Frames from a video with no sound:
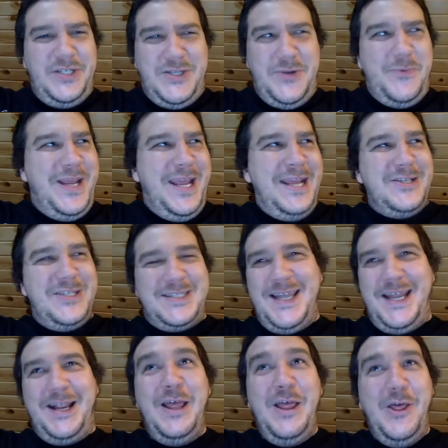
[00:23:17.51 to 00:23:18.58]
So we can't just
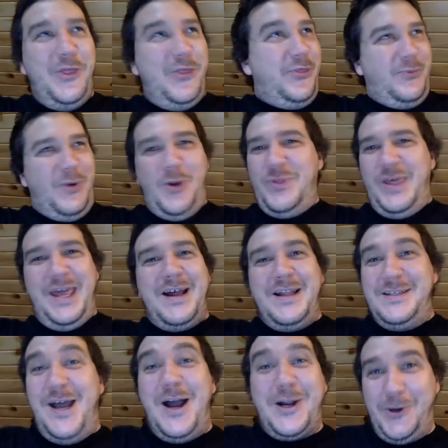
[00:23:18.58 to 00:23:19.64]
like throw that on
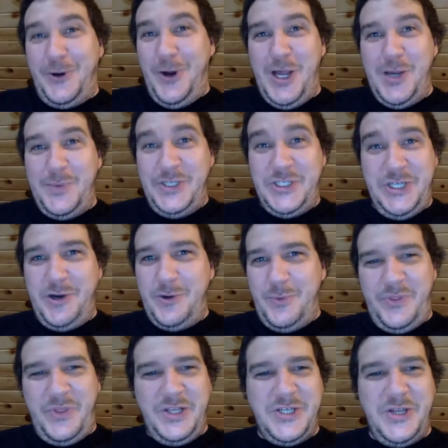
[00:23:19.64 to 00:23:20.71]
Docker Hub and share it
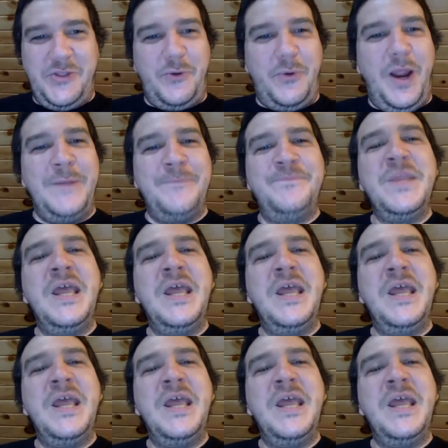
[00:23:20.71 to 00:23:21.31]
with each other, right?